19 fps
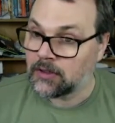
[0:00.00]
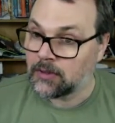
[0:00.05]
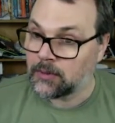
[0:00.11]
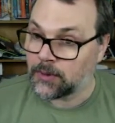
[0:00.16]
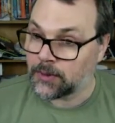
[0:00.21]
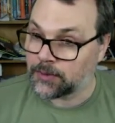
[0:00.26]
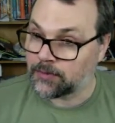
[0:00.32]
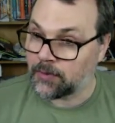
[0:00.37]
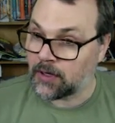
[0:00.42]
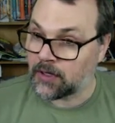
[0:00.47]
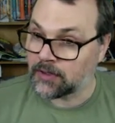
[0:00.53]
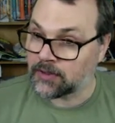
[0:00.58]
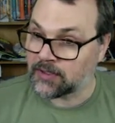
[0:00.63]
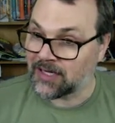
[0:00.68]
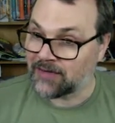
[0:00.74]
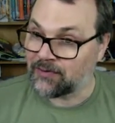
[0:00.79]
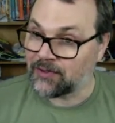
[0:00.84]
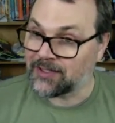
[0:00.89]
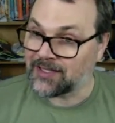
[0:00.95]
response
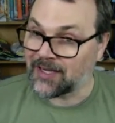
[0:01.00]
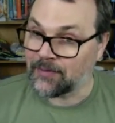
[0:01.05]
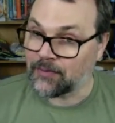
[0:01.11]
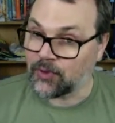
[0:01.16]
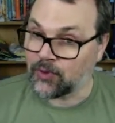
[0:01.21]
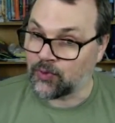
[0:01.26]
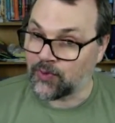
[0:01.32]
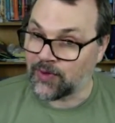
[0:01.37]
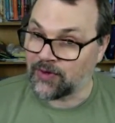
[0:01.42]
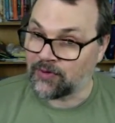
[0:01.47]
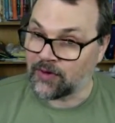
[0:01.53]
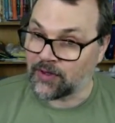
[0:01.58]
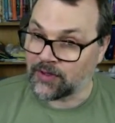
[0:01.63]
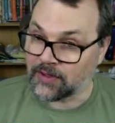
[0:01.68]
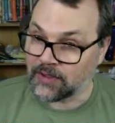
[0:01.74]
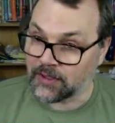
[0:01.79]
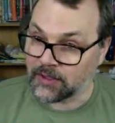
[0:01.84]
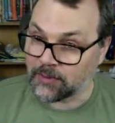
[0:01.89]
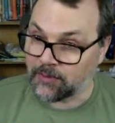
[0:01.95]
every time you rerun
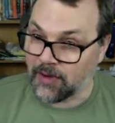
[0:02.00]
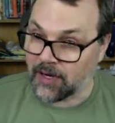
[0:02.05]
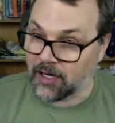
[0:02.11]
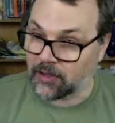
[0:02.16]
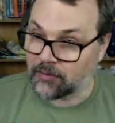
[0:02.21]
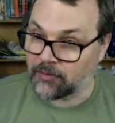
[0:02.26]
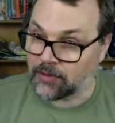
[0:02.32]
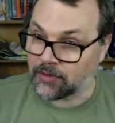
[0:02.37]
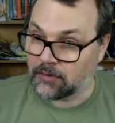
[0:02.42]
the experiment.